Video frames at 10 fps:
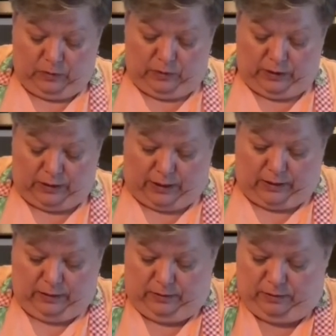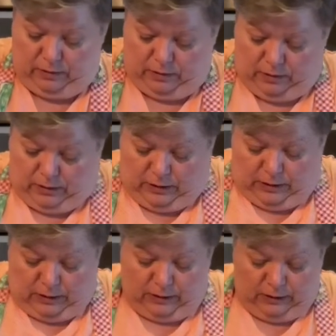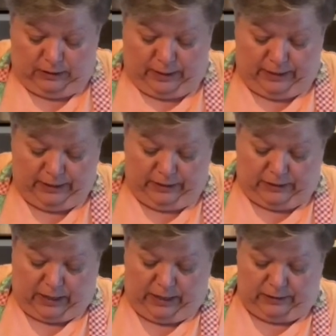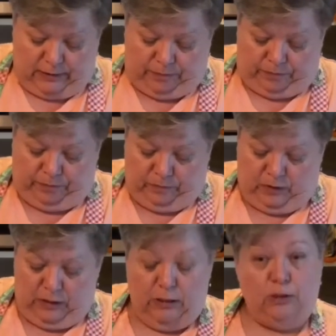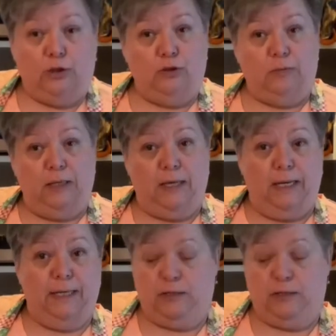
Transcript: at that. That is awesome. Excuse me, gotta get a